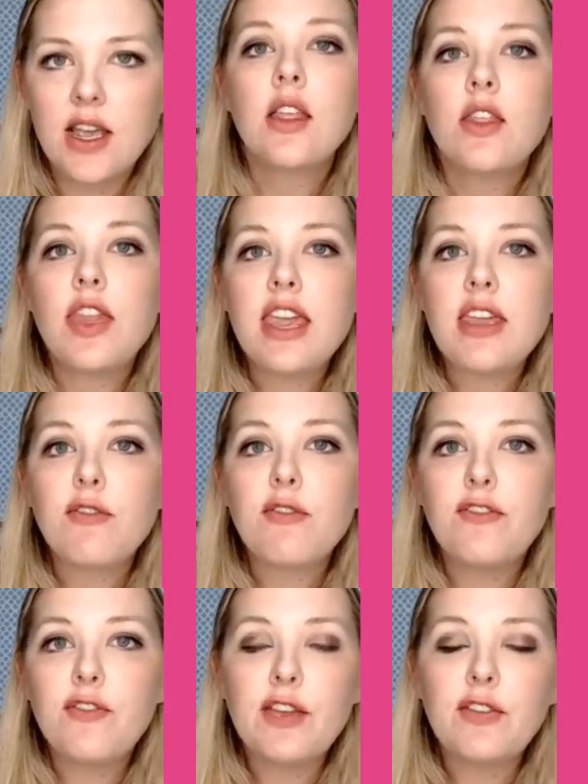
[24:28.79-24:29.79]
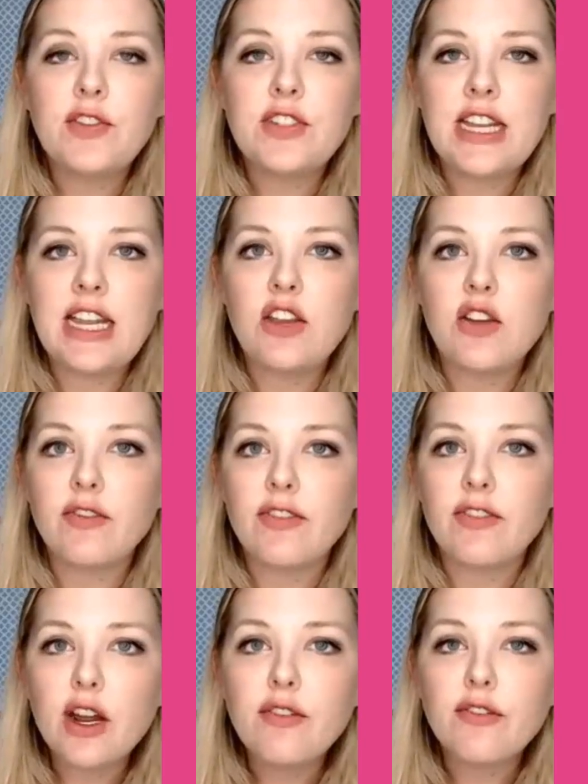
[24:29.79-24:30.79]
The 15, your
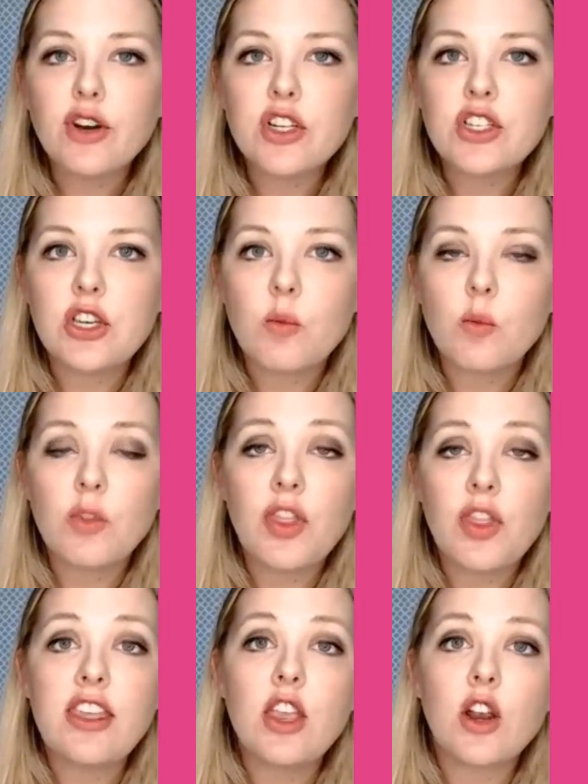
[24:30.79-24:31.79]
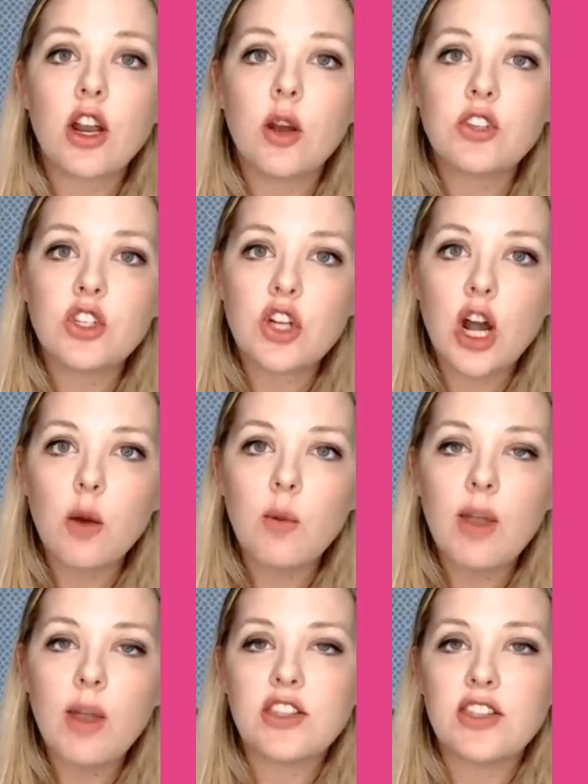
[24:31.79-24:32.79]
very first thing you're going to start
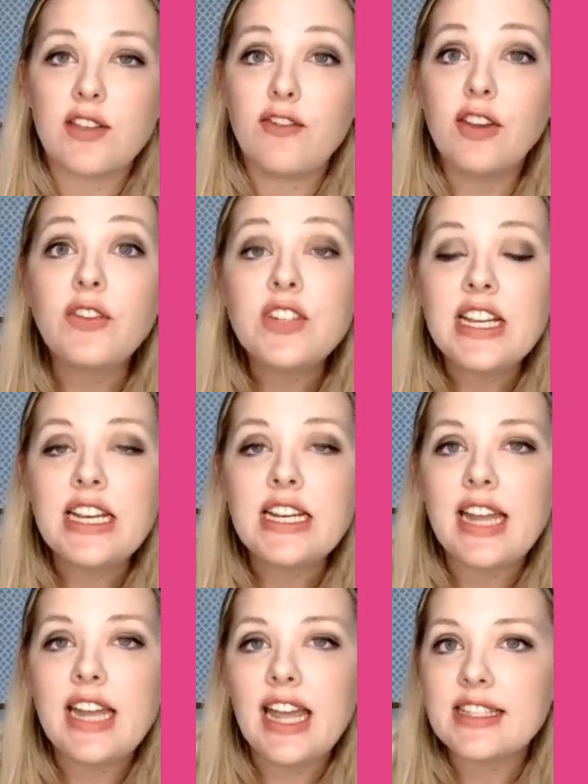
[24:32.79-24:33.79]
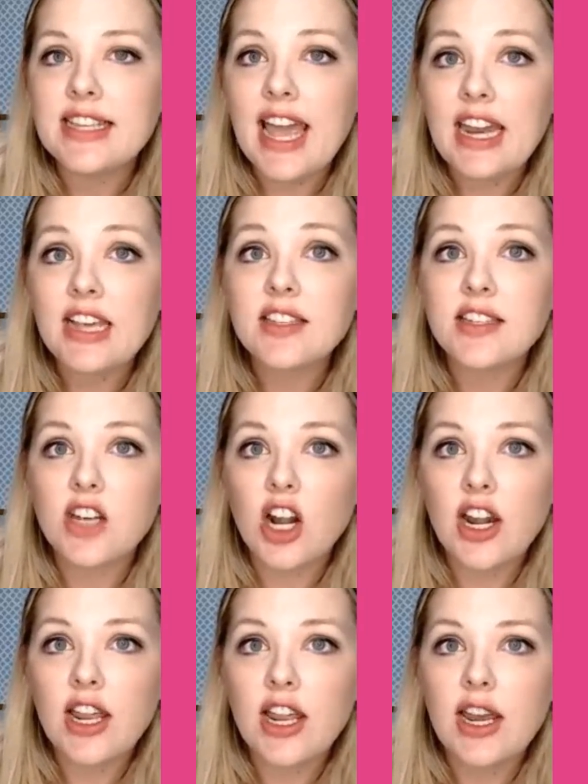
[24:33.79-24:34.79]
with is the 15 days getting
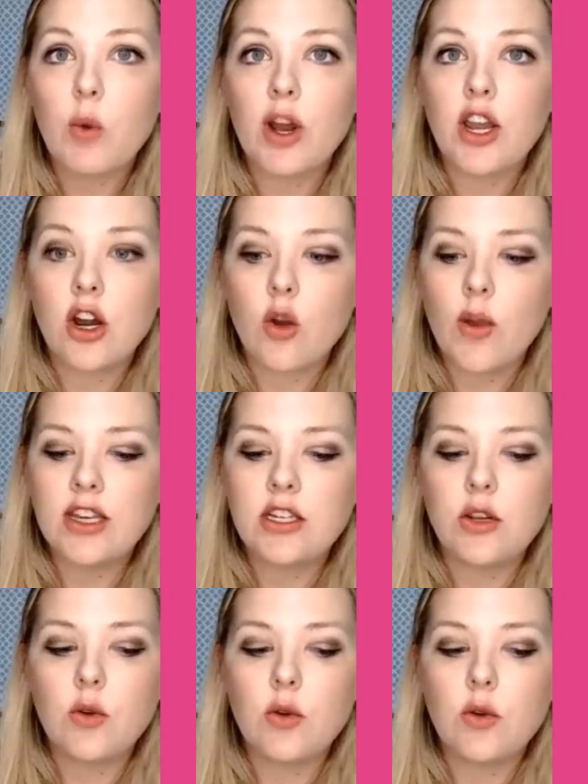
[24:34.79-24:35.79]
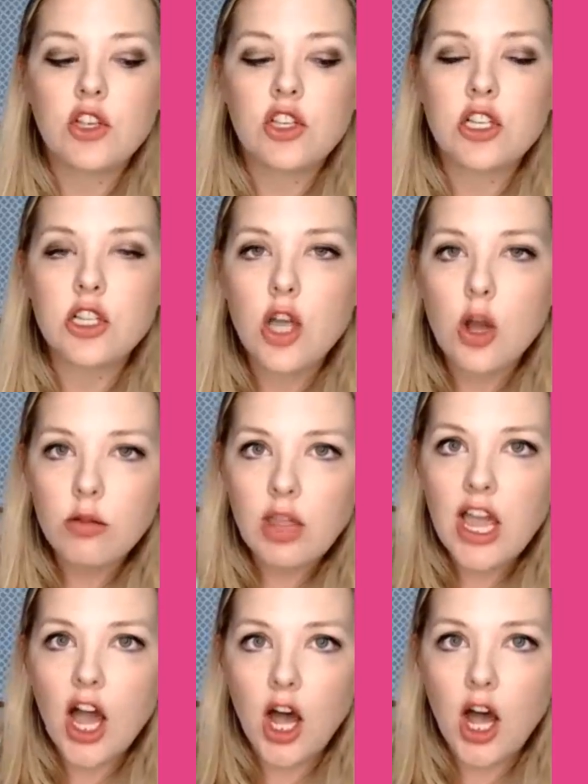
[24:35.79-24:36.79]
started, where you're going to
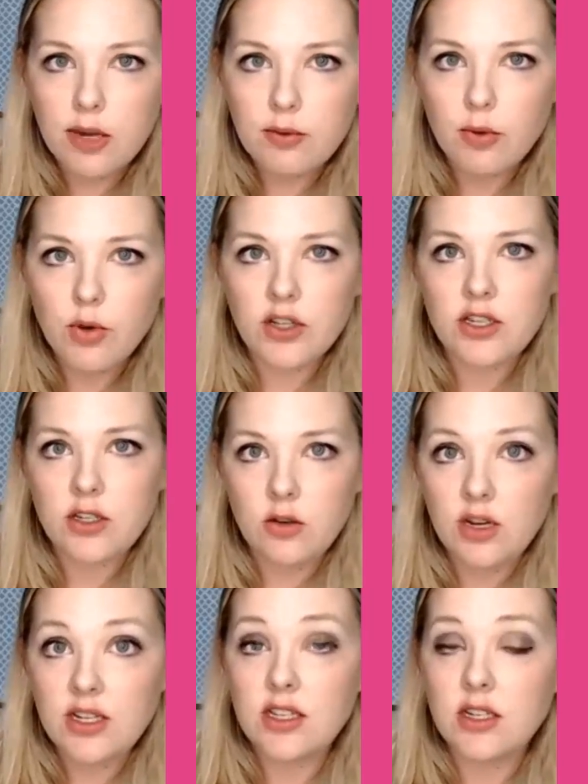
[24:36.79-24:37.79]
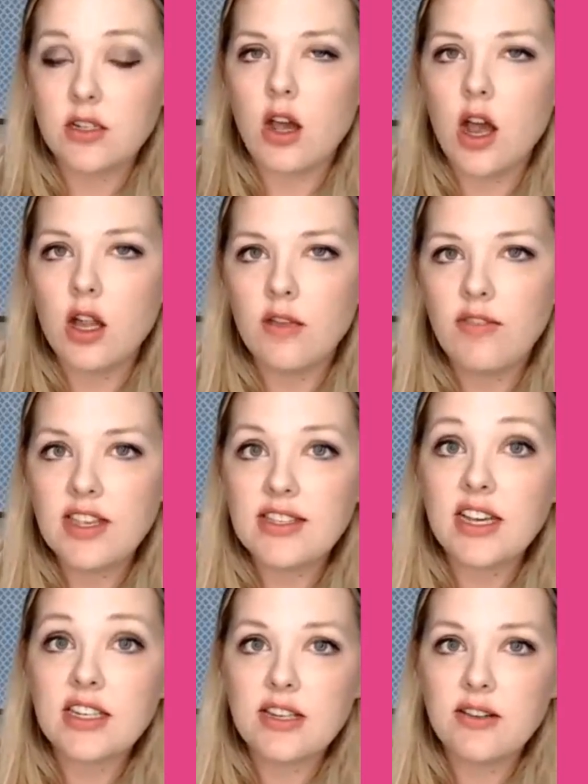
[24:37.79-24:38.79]
slowly onboard students into all of these
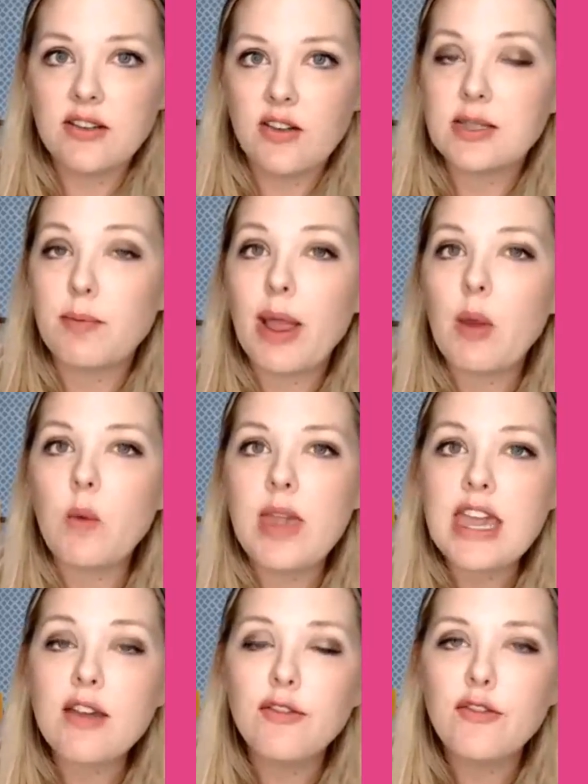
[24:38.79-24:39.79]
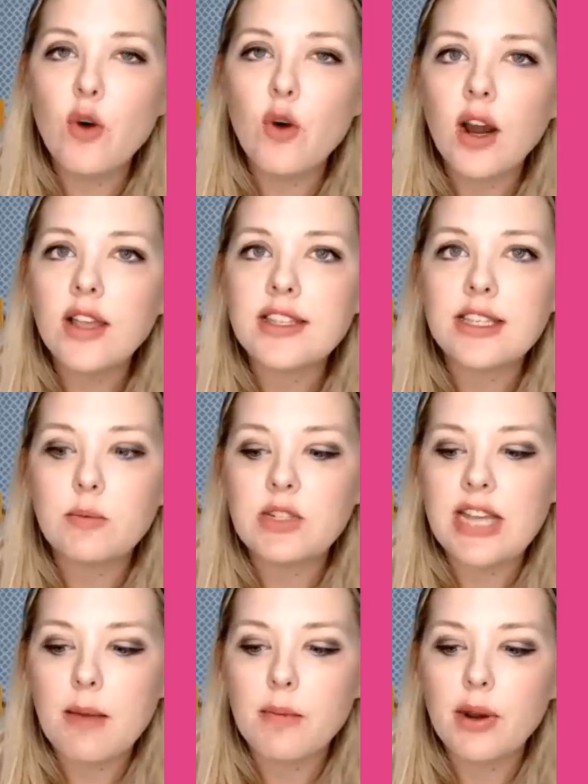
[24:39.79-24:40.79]
activities. By week 4 in
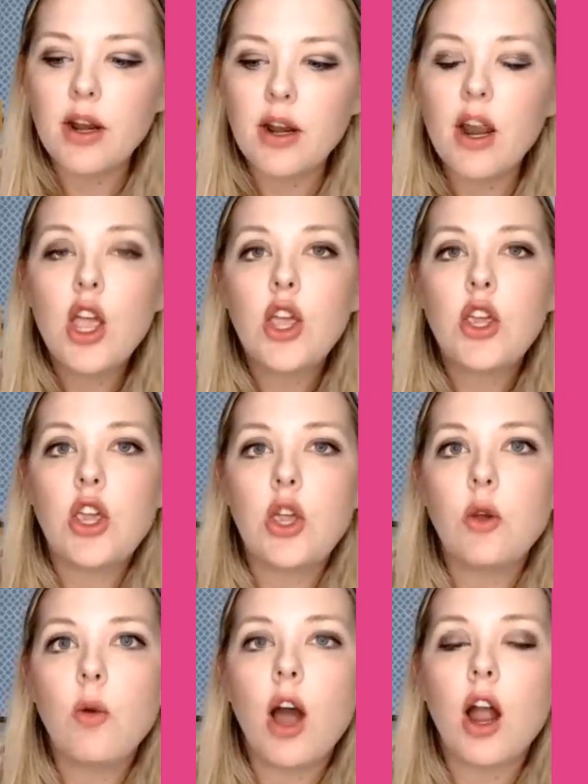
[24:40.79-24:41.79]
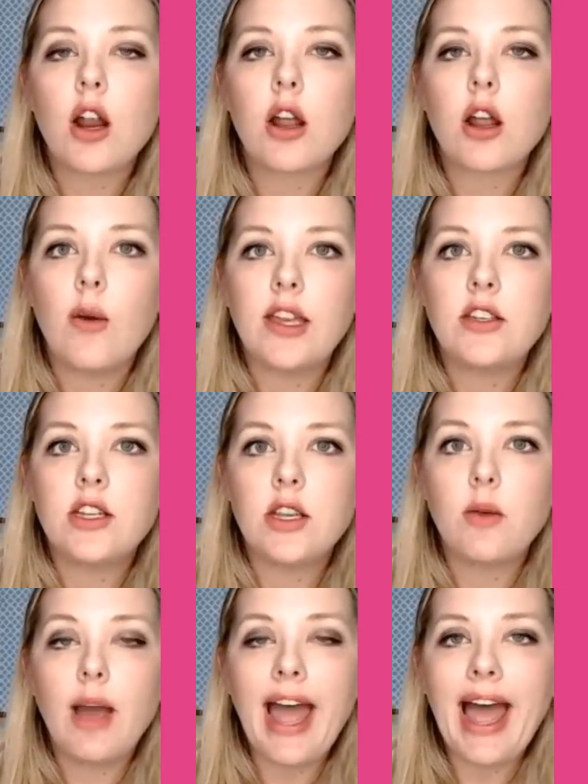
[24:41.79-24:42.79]
September, you are going
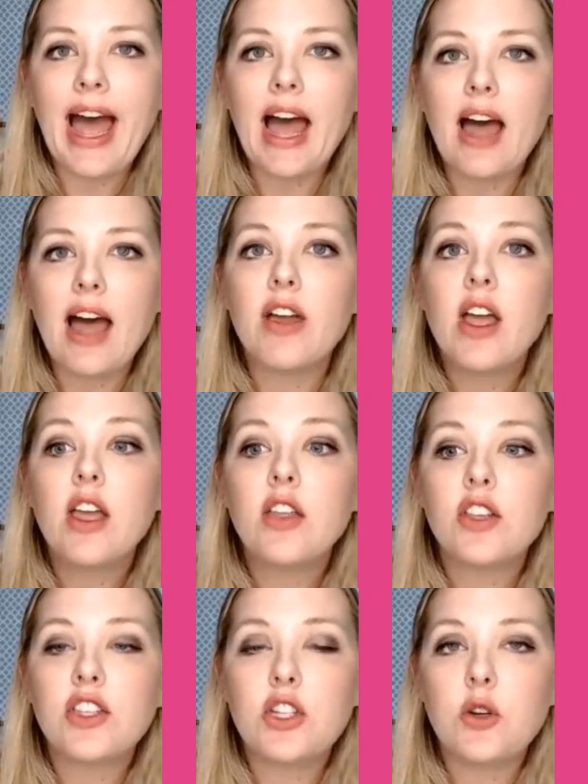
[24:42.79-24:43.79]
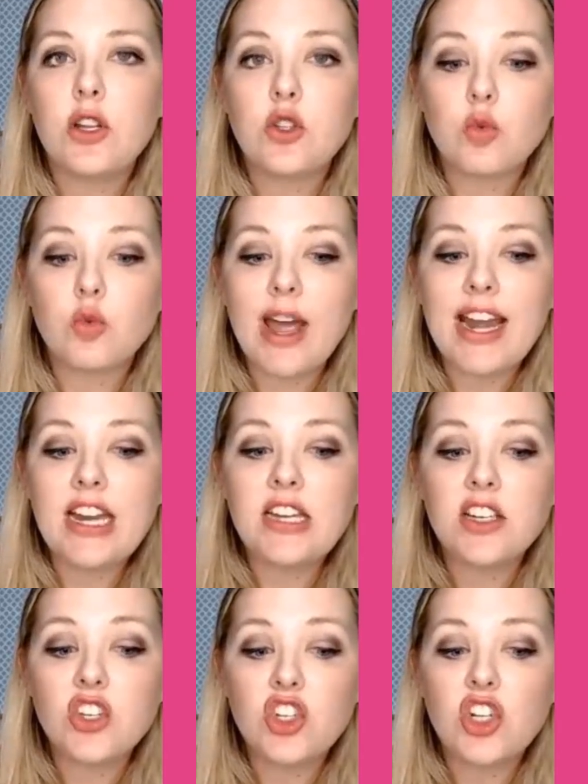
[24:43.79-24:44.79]
to have the students ready
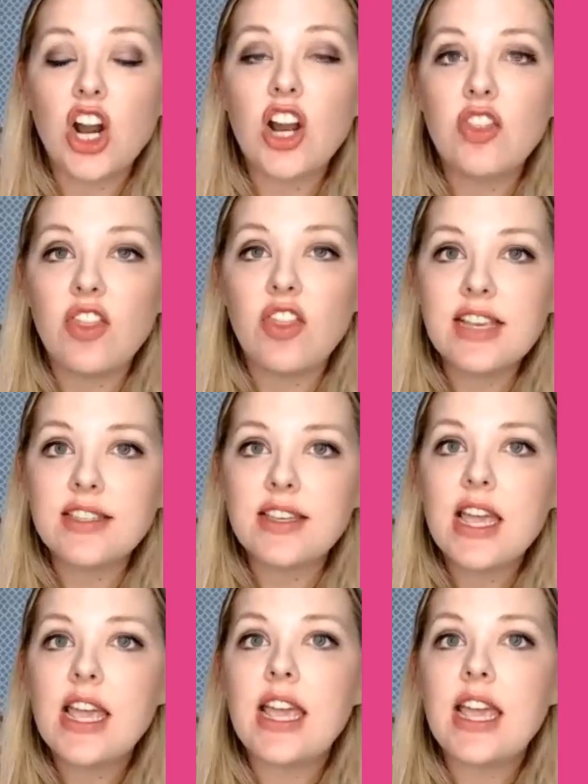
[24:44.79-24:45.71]
to start this.